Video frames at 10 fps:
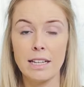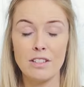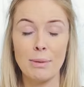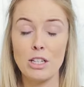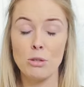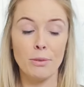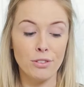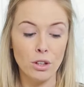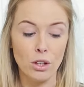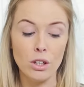as I've mentioned
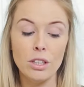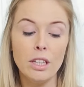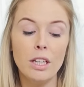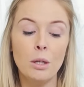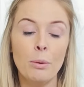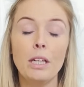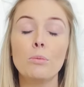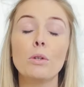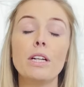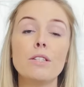before. We
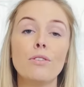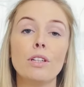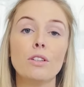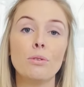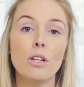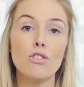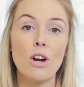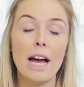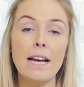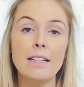don't want you to fall in love with a
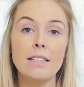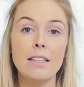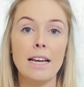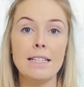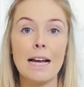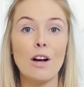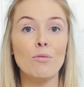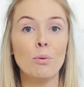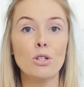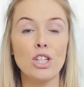dress that is out
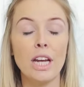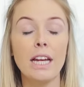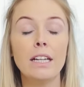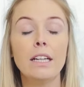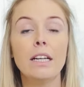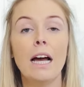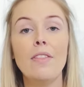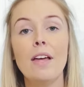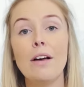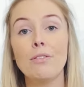of budget,
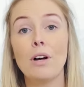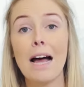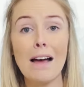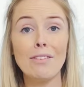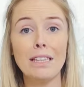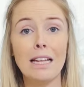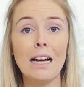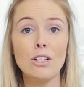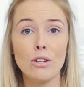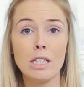and therefore having
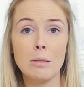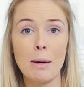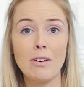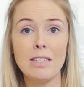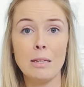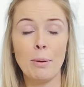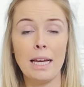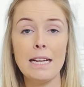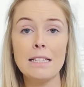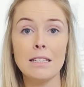that transparency
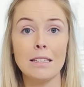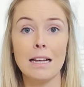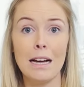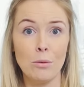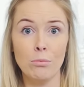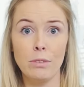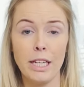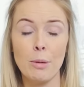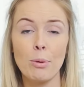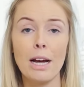piece and that, you
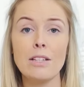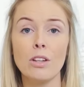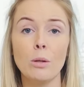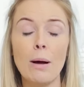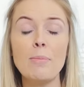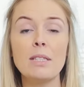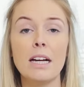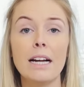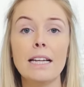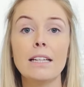know, price on the
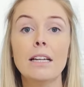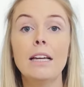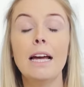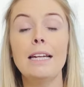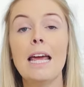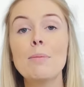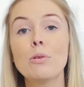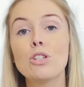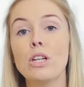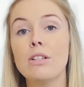website
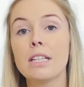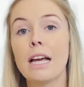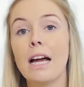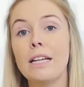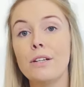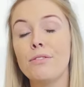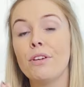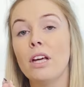enables you to kind of